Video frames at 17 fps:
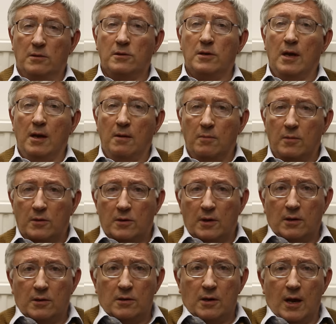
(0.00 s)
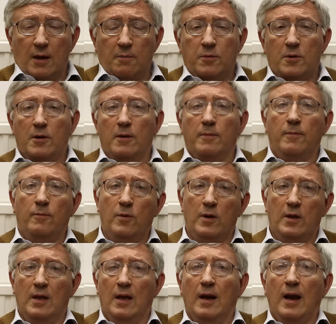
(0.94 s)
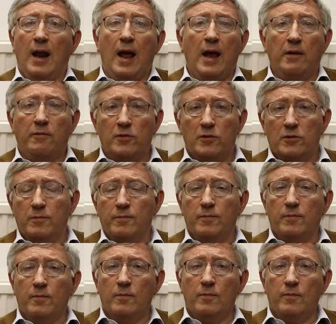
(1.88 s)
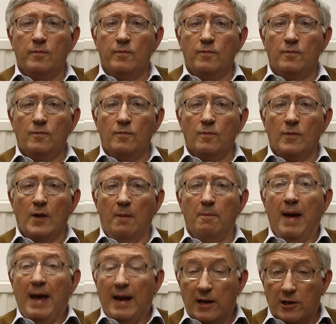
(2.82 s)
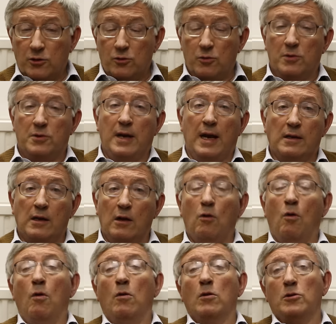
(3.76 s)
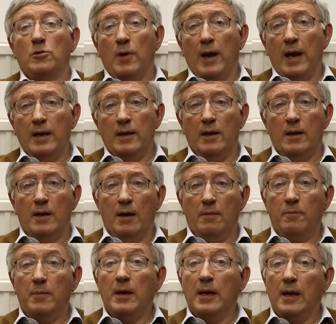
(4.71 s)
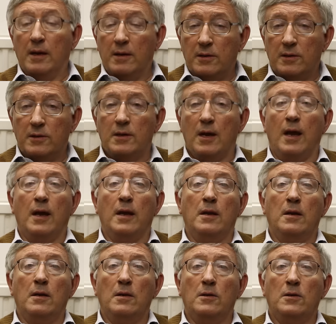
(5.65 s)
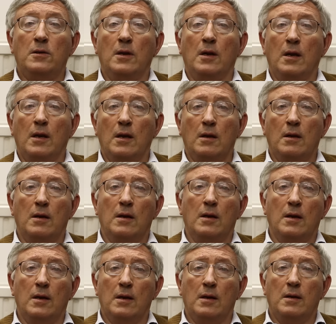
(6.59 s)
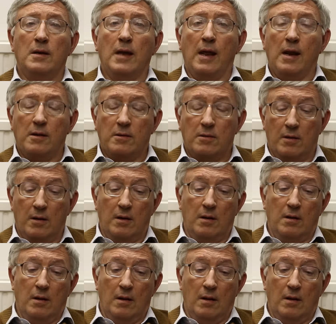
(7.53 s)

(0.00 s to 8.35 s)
seems escaped with their lives, managed to eject and also ended up inside Syrian territory.